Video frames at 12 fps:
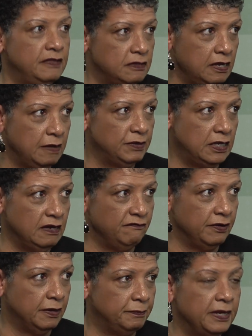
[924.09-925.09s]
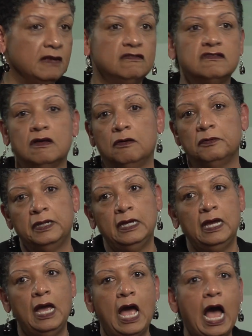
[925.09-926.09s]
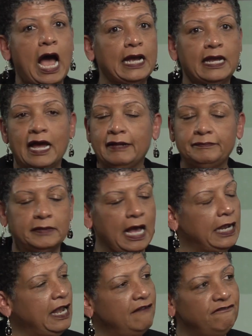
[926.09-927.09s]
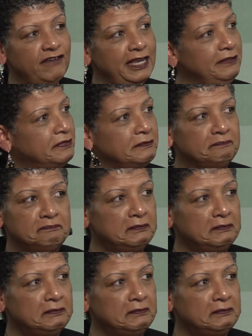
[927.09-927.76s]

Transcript: the time to give up. And so I got faith.